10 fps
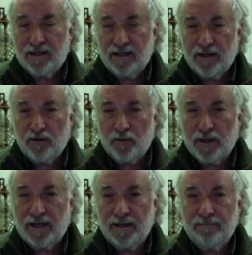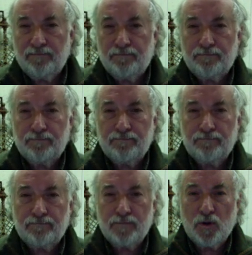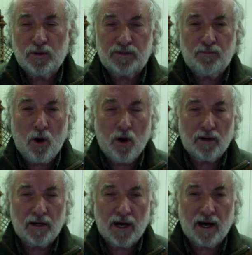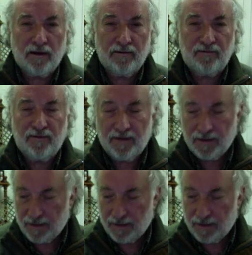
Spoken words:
Hillary was part of